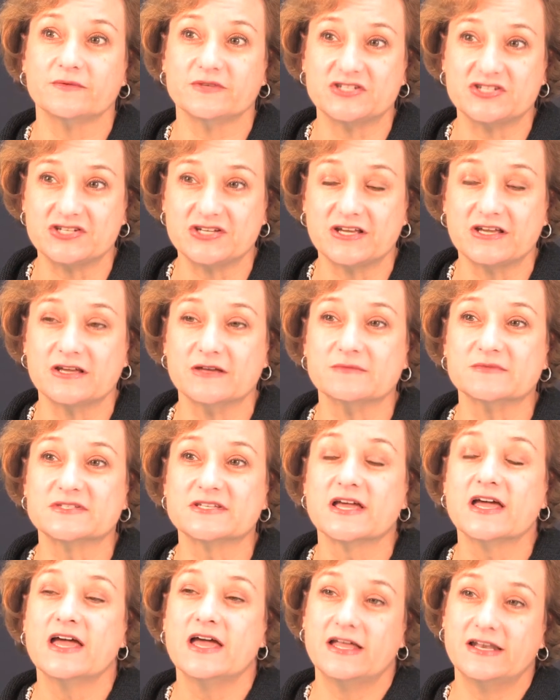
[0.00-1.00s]
regimes,
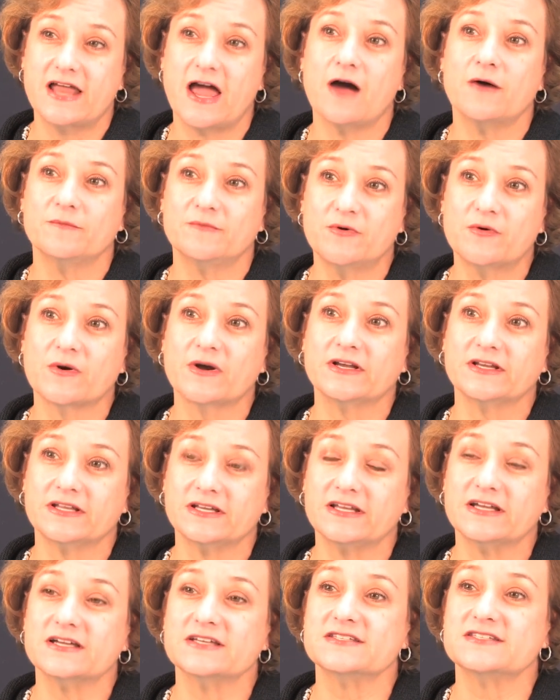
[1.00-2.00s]
and how important
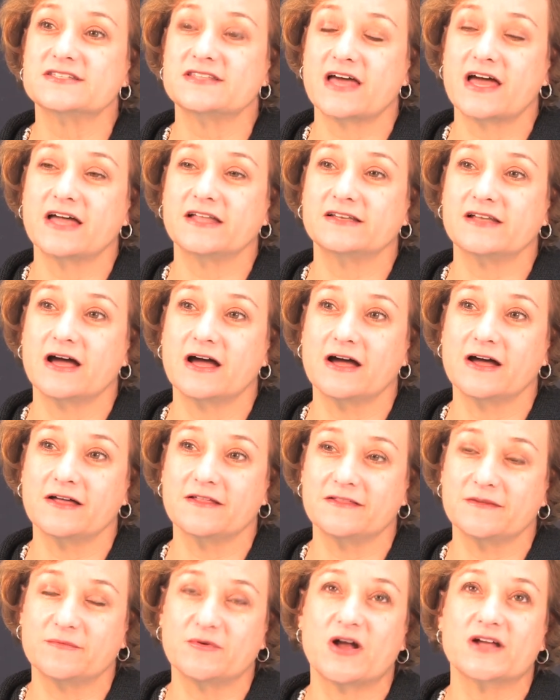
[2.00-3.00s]
it is that
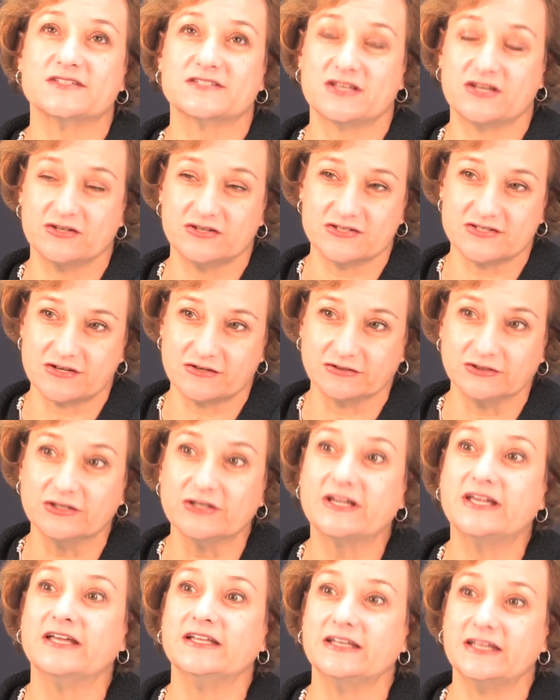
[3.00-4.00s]
the prosecutors are
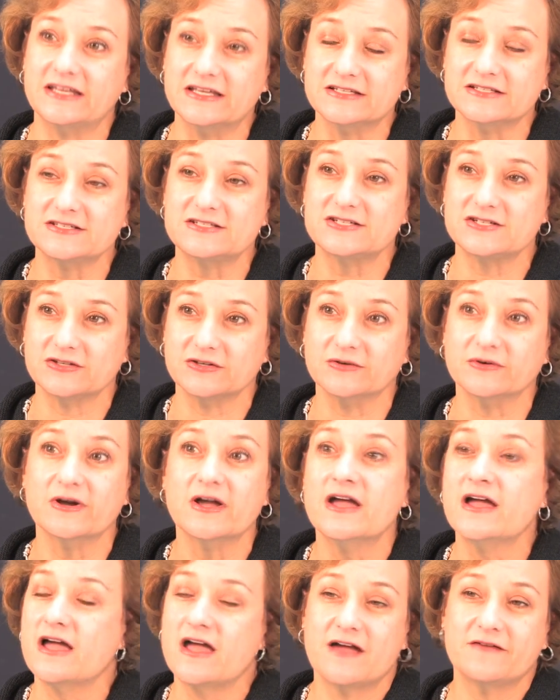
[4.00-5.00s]
looking into
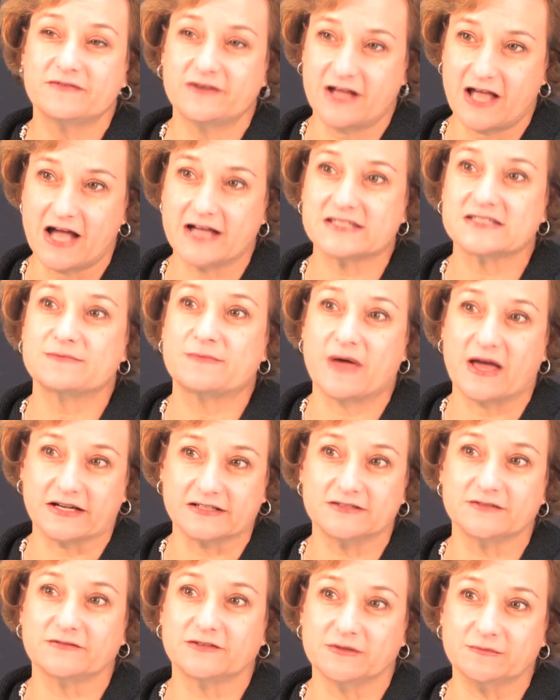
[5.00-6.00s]
every
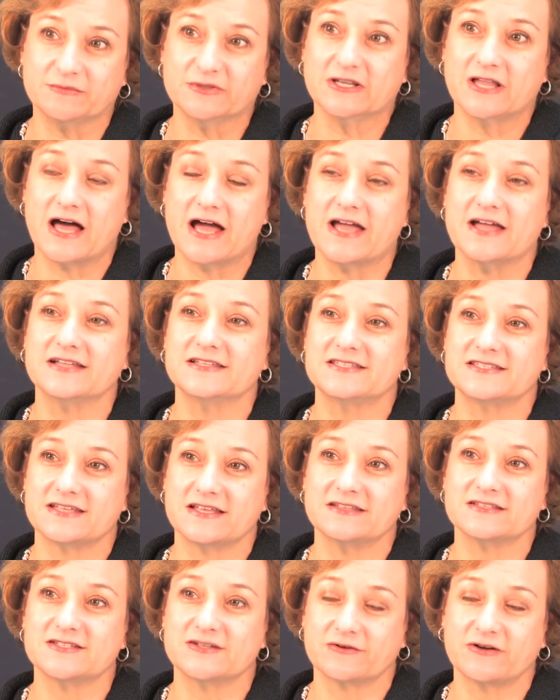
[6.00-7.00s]
aspect of compliance,
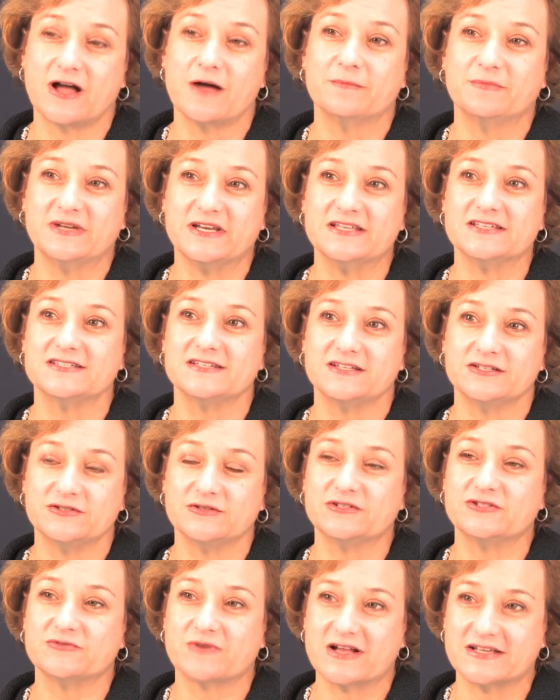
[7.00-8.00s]
and so companies need
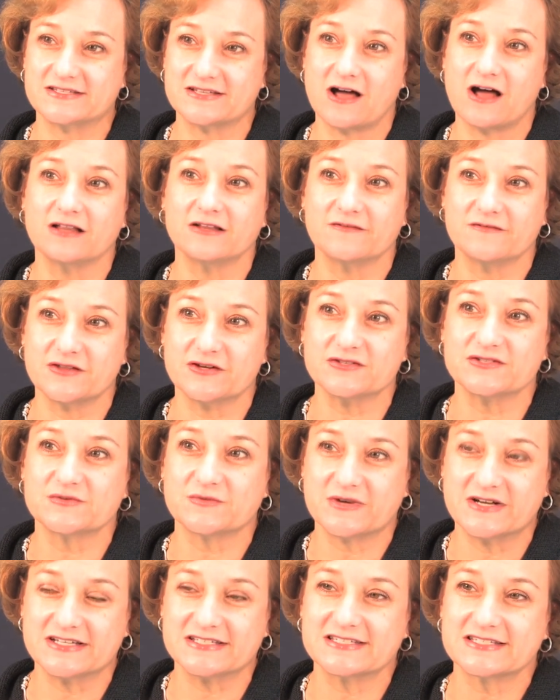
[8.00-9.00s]
to address all of those
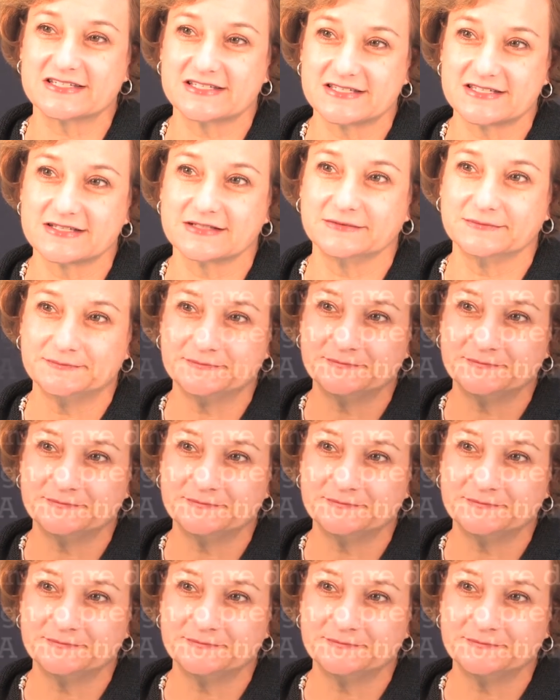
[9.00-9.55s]
risks.